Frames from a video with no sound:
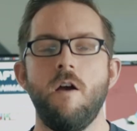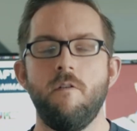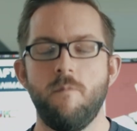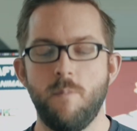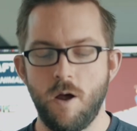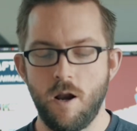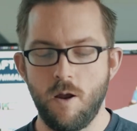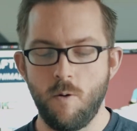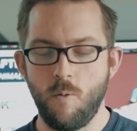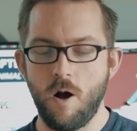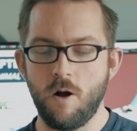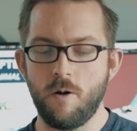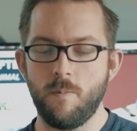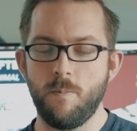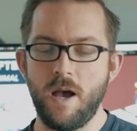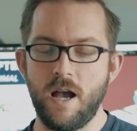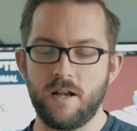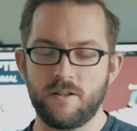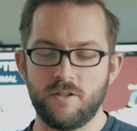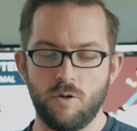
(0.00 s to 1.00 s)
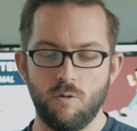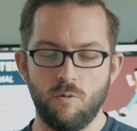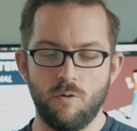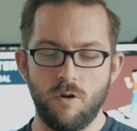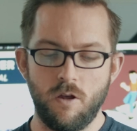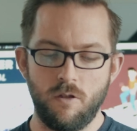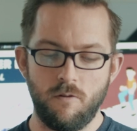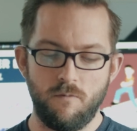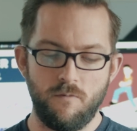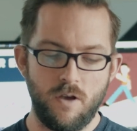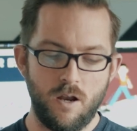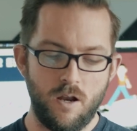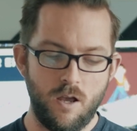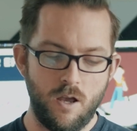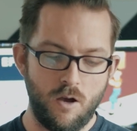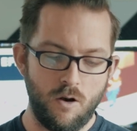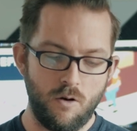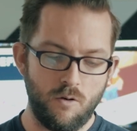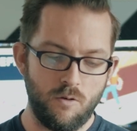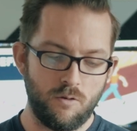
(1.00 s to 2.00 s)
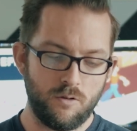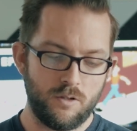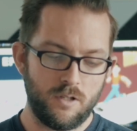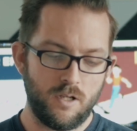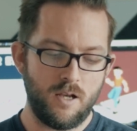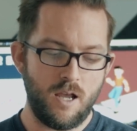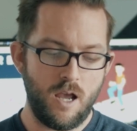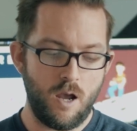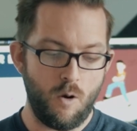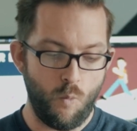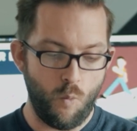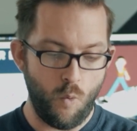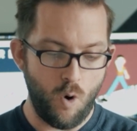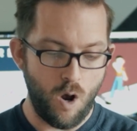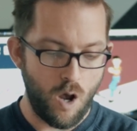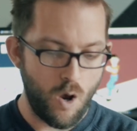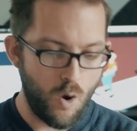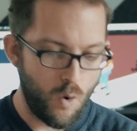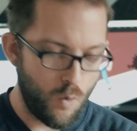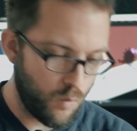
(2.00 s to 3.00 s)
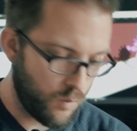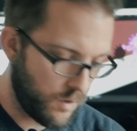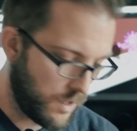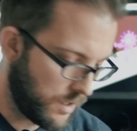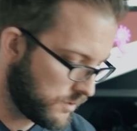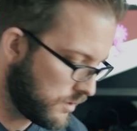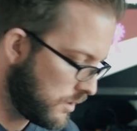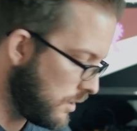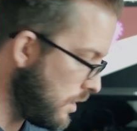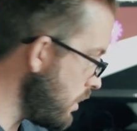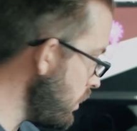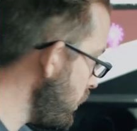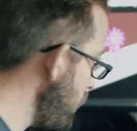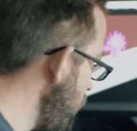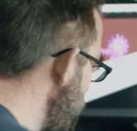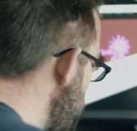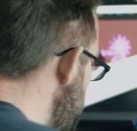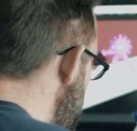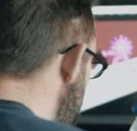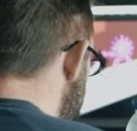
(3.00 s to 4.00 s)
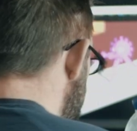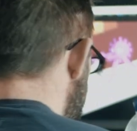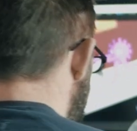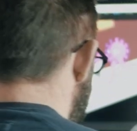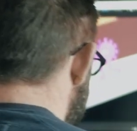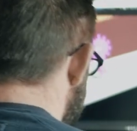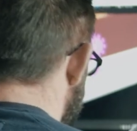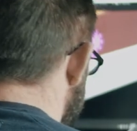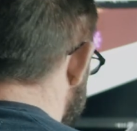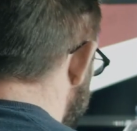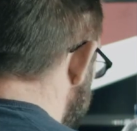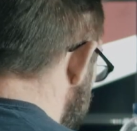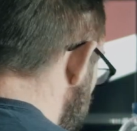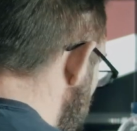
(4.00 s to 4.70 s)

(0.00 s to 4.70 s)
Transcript: Everybody, welcome back to another video. Today, whoa, that was a lot of hand sanitizer.